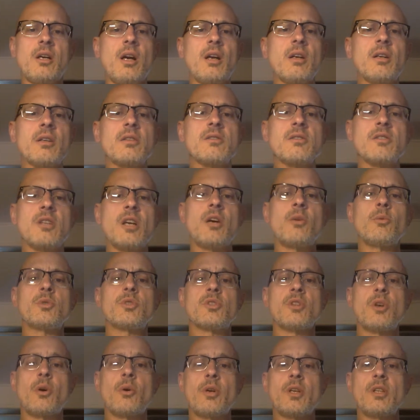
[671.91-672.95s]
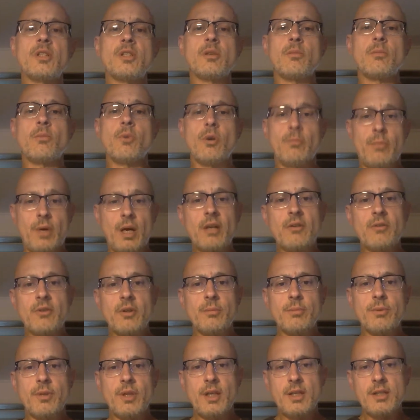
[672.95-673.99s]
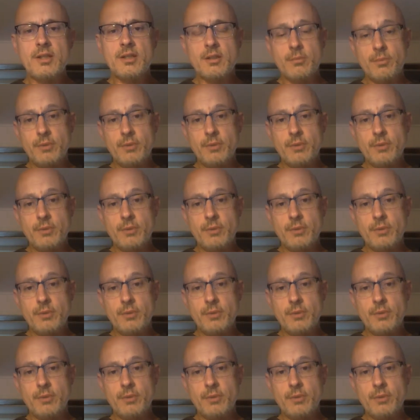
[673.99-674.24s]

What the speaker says: Arkansas was known as a more moderate place,